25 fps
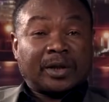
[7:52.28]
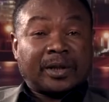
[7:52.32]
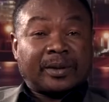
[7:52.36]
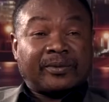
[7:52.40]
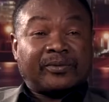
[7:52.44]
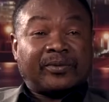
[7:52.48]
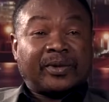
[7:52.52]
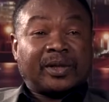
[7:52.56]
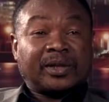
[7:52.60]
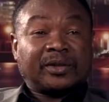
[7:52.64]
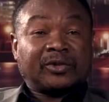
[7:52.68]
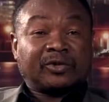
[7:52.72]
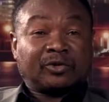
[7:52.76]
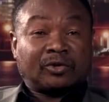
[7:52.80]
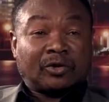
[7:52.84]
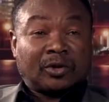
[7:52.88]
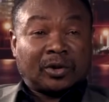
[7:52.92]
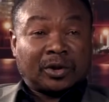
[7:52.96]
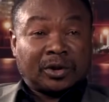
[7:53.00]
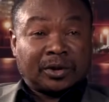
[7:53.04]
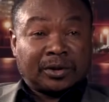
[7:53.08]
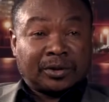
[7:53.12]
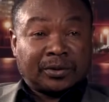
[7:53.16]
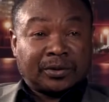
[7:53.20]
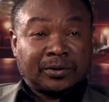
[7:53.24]
I'm very
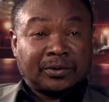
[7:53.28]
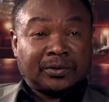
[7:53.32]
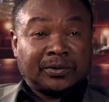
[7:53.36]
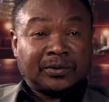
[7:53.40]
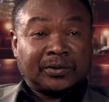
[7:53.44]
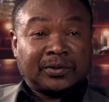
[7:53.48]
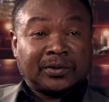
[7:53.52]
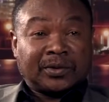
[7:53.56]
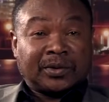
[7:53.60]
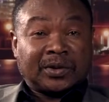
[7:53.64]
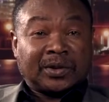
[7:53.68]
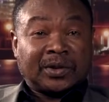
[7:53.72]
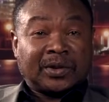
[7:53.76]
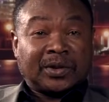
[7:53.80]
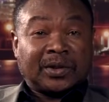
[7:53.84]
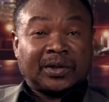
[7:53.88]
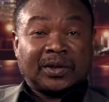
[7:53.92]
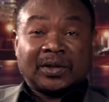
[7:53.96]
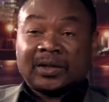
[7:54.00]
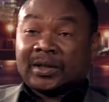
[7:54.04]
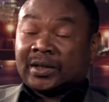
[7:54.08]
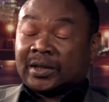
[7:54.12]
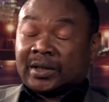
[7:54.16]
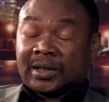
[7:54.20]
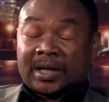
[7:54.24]
strong.
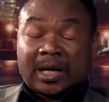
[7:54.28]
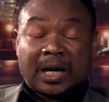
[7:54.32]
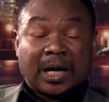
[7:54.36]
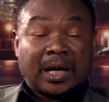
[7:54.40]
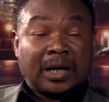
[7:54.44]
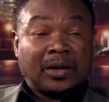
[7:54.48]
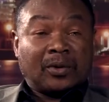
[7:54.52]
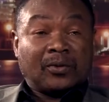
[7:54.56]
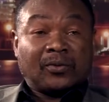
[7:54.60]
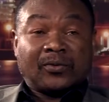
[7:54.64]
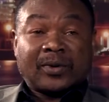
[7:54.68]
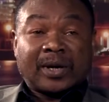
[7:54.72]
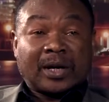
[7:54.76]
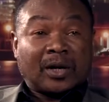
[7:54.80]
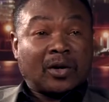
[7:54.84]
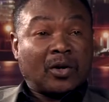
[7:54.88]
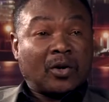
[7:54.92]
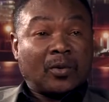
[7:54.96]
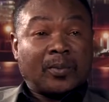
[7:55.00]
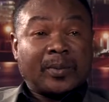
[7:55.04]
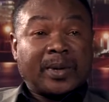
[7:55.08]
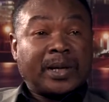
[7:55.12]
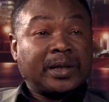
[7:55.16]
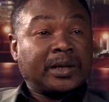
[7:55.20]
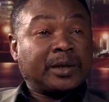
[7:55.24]
I
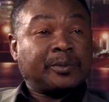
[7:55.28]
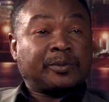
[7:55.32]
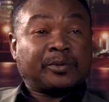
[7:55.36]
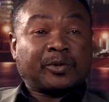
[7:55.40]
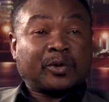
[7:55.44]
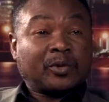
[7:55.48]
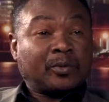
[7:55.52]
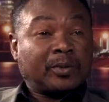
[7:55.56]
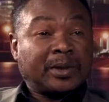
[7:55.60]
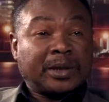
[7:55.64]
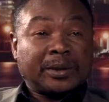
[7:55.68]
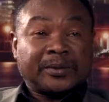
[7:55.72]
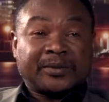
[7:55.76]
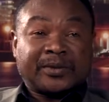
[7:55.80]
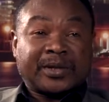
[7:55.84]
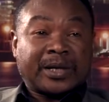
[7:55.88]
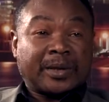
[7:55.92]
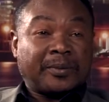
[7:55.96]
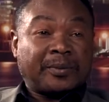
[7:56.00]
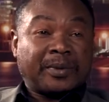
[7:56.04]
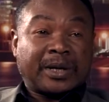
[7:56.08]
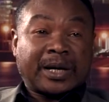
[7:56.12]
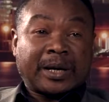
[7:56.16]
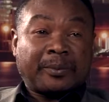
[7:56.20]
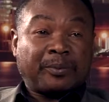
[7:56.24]
overcome any problems that
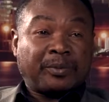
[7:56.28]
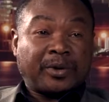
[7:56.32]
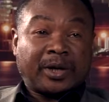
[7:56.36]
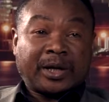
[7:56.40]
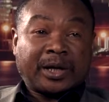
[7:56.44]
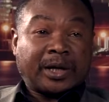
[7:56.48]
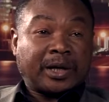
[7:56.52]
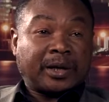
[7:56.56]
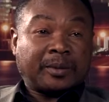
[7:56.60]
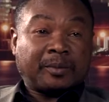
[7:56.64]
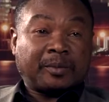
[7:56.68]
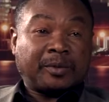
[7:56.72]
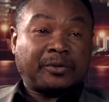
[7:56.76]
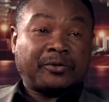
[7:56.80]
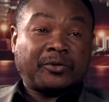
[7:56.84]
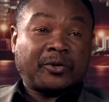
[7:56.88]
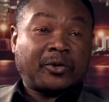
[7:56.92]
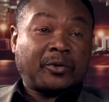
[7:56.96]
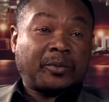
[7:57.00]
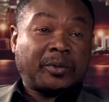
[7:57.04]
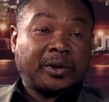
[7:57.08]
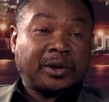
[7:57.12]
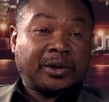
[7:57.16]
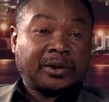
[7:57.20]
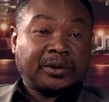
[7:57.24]
may appear before
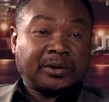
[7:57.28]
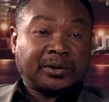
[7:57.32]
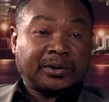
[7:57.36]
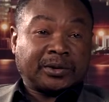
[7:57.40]
me.